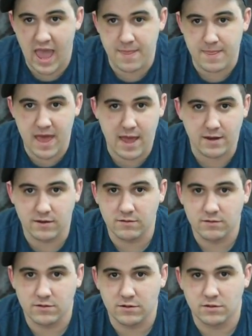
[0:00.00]
and then
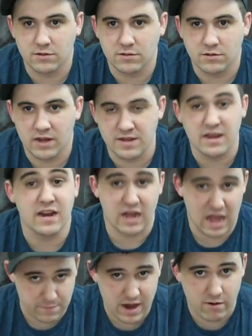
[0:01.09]
in, in a
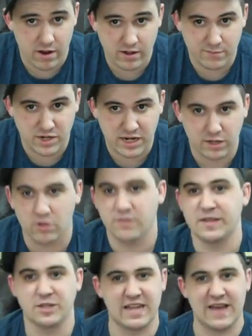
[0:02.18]
Chimera in particular, right.
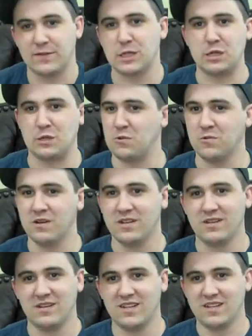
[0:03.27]
and then just have the two
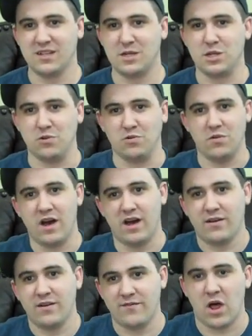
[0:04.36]
the two
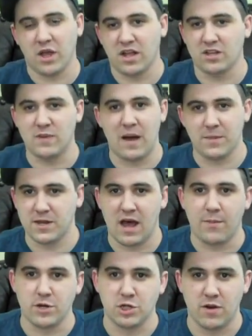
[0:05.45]
uh, volley guns pop the
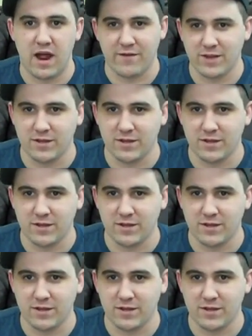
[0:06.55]
top and shoot out.